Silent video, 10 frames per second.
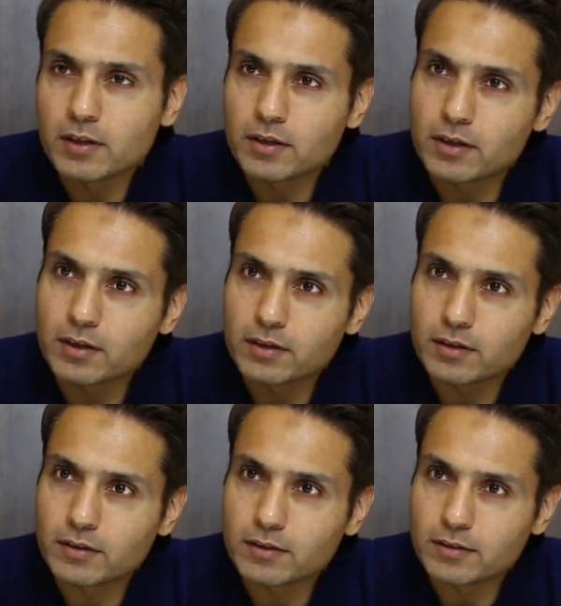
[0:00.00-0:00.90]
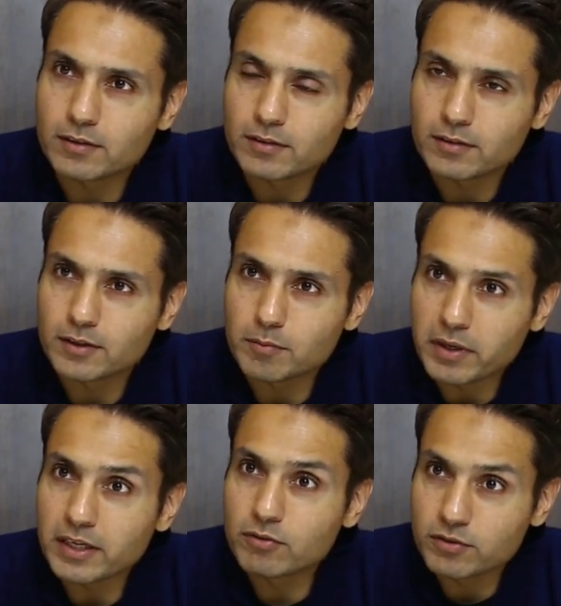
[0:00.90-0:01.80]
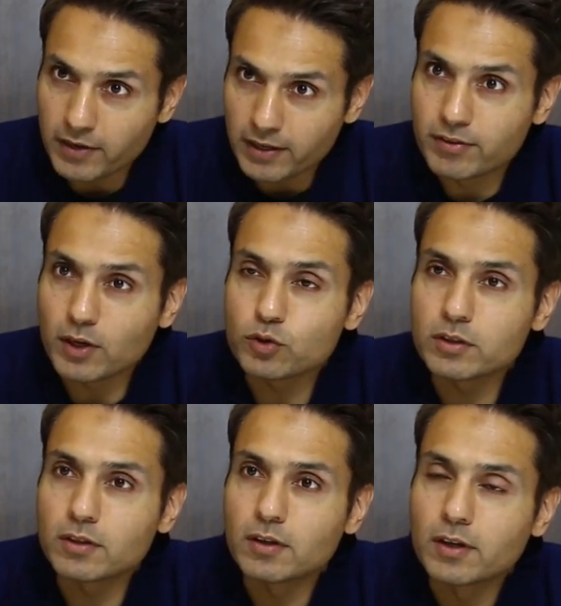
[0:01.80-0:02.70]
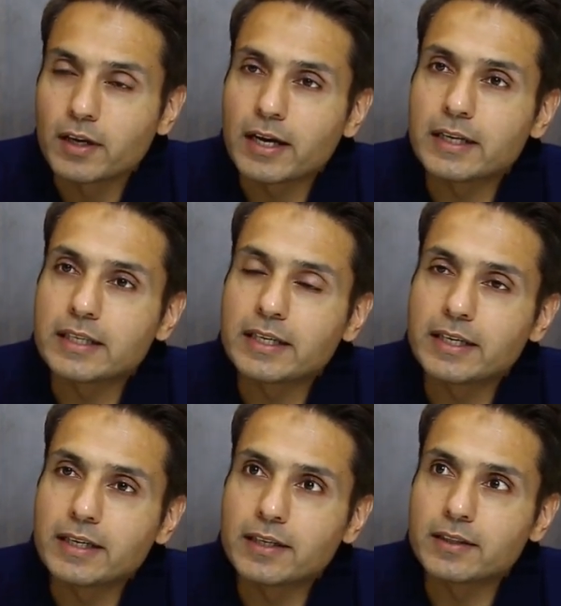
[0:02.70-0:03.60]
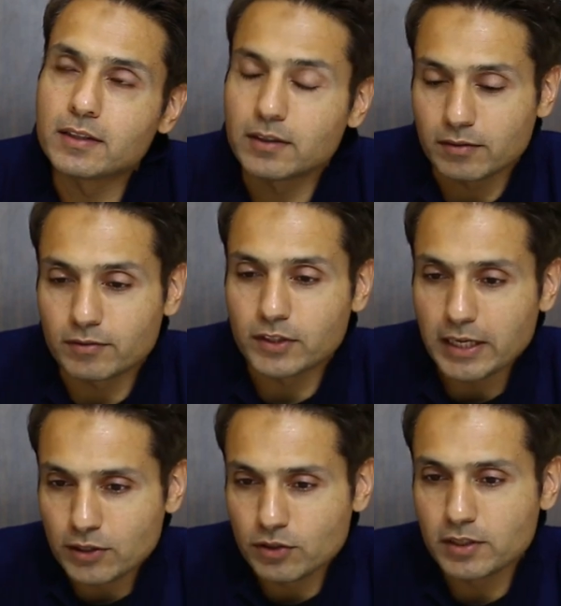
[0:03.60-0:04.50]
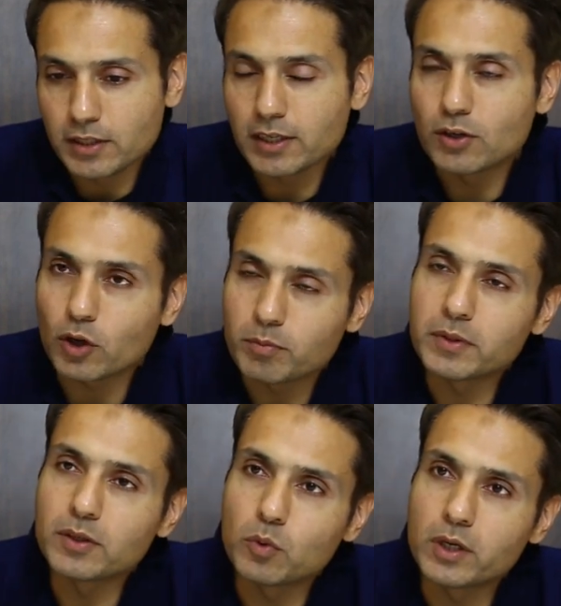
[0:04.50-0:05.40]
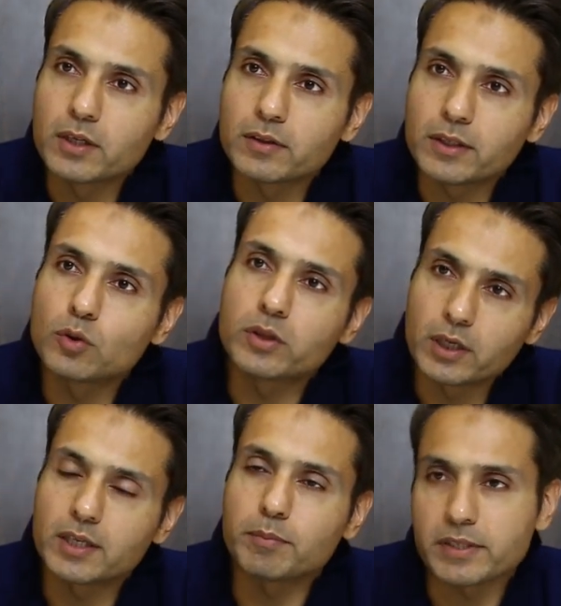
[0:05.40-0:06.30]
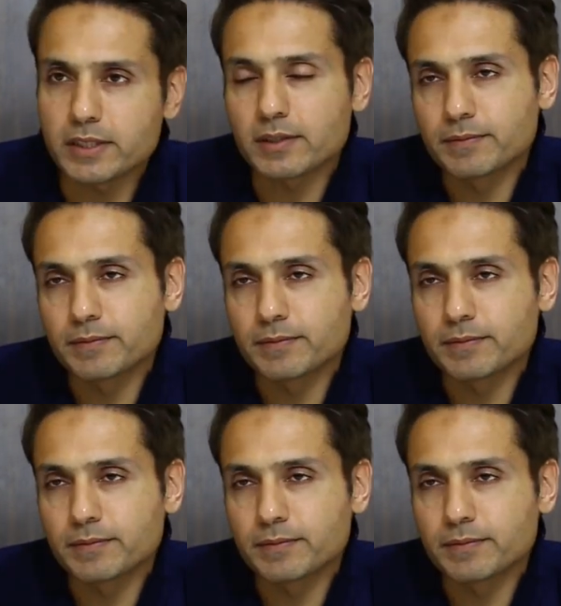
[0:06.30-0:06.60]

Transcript: Uh, the money was 5,000 and they gave the, the agency that got me the work, they took 30%